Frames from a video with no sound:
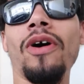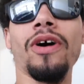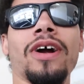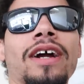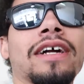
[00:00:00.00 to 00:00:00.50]

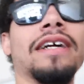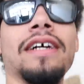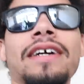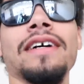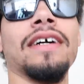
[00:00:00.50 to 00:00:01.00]
R.
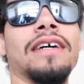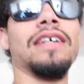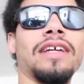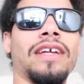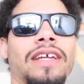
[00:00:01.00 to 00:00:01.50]

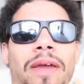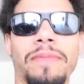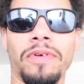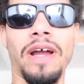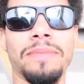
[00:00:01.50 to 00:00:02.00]
Came
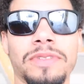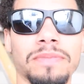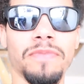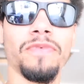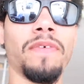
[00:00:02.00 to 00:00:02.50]
to grab
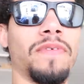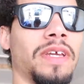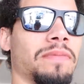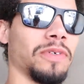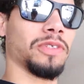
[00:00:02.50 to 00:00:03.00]
some
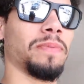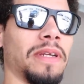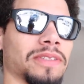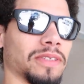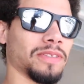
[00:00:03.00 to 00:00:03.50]
fifteen mil
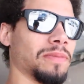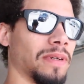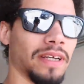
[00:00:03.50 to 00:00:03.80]
spacers.